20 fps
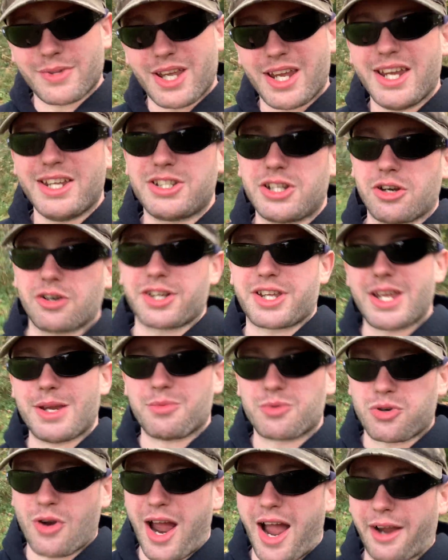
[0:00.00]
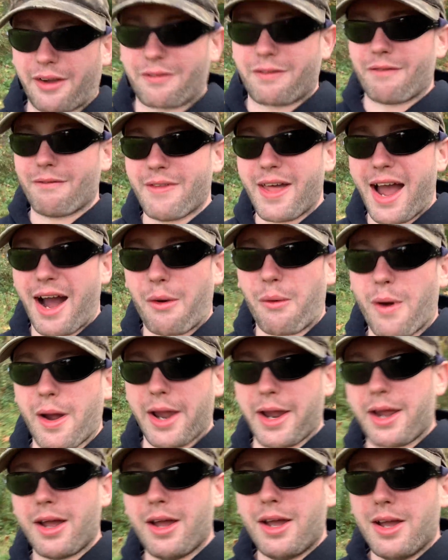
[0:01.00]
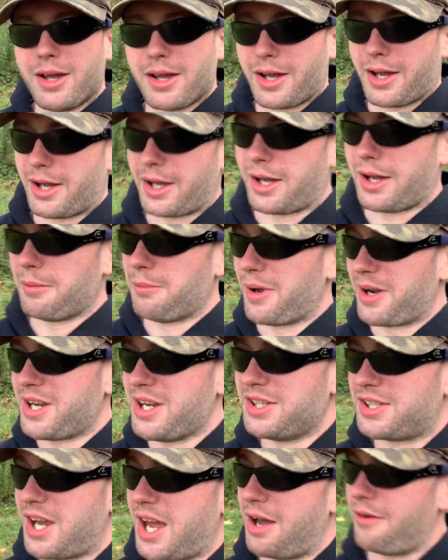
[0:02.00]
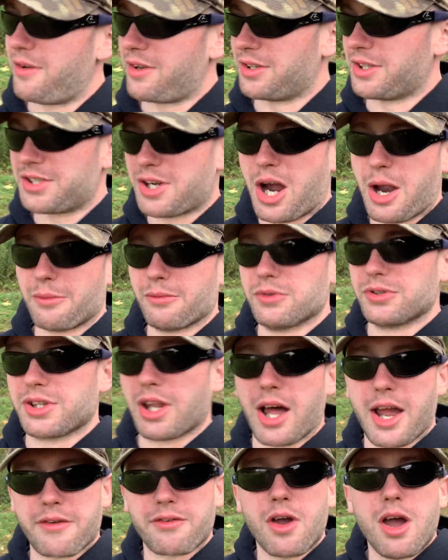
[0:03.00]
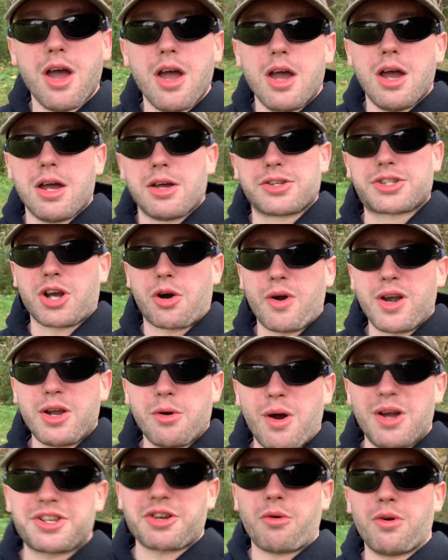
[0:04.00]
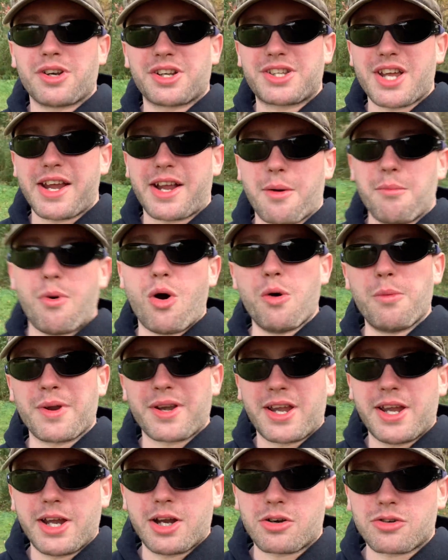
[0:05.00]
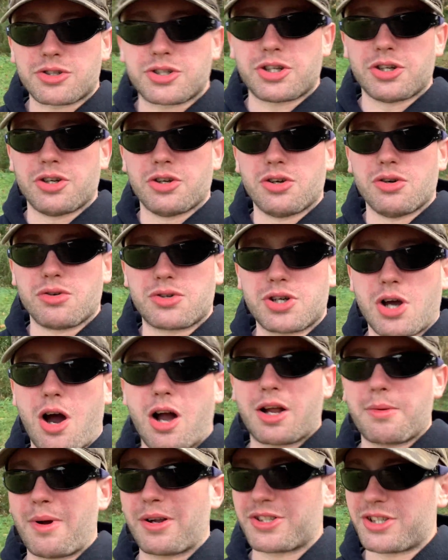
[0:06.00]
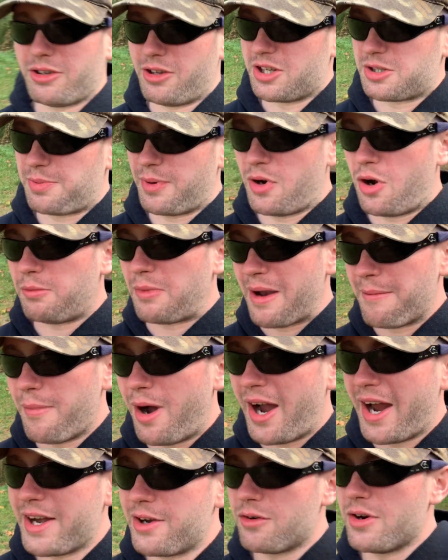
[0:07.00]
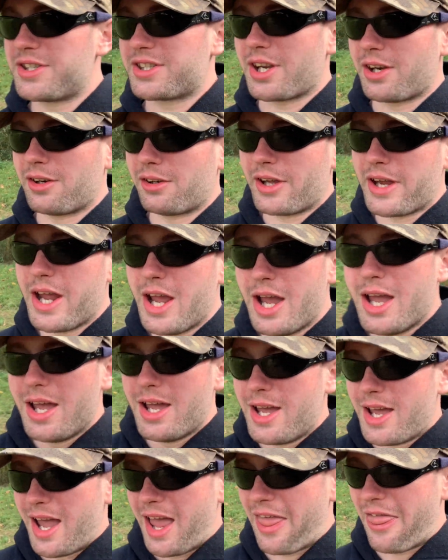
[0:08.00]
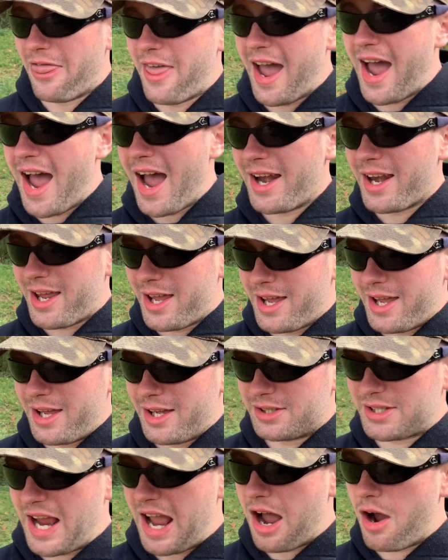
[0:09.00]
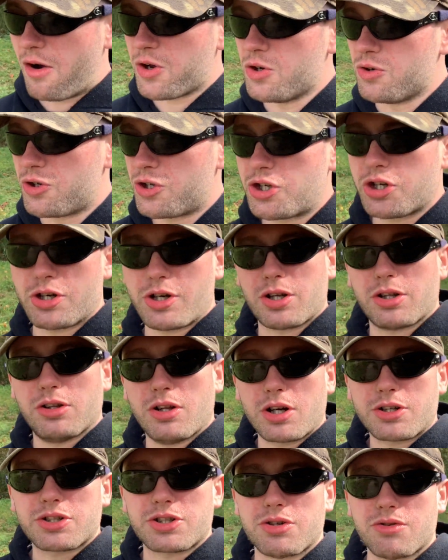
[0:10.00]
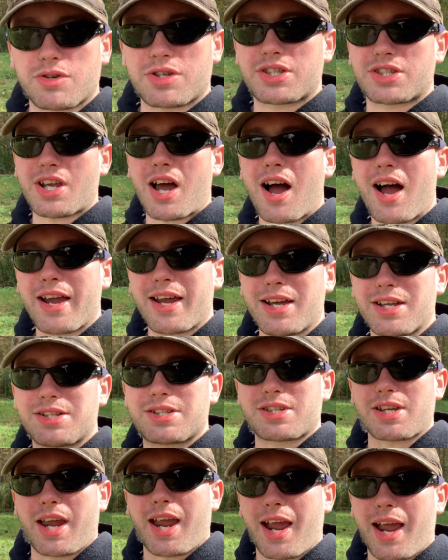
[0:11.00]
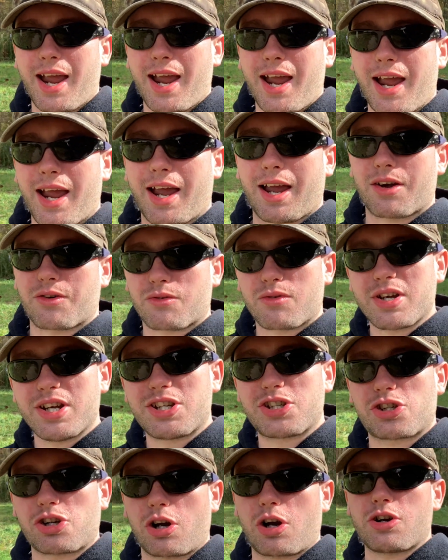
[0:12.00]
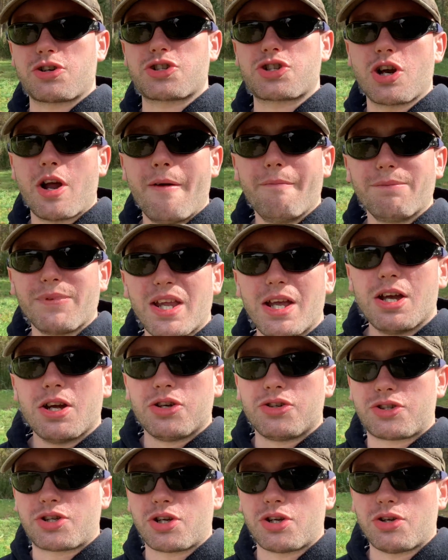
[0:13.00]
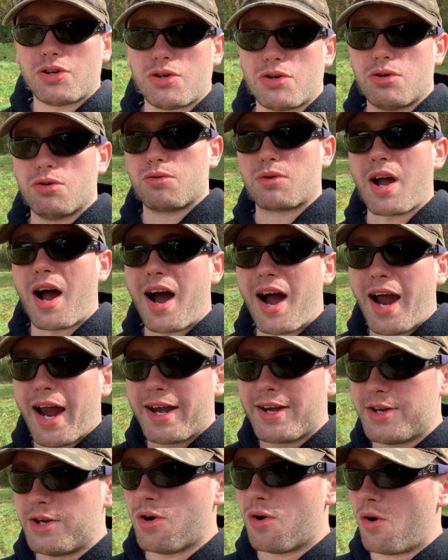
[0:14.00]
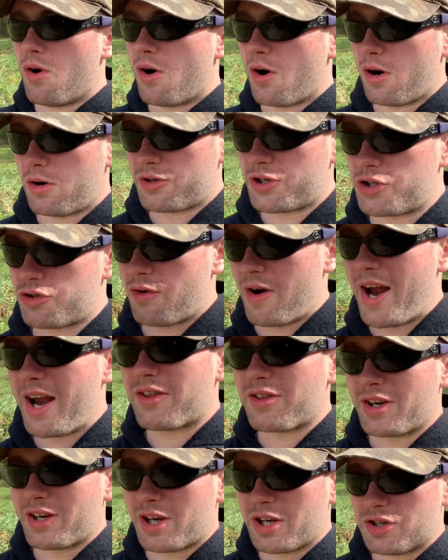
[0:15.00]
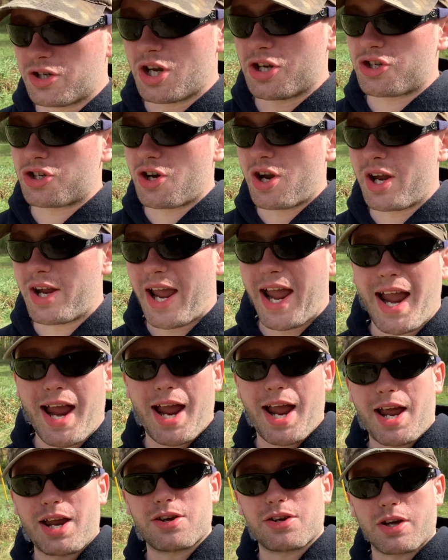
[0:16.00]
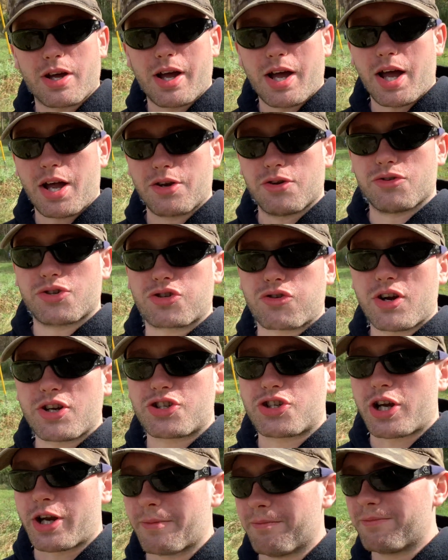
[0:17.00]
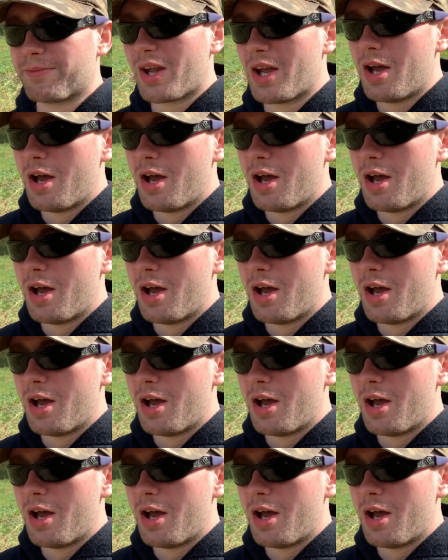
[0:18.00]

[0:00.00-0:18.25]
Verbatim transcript: Easier to keep track of him that way, uh, but he's having the time of his life. So anyways, I wanted to take a moment here to talk about something that's been on my mind recently, and that is how you shouldn't look to science and research to guide your strength and conditioning and uh, nutrition.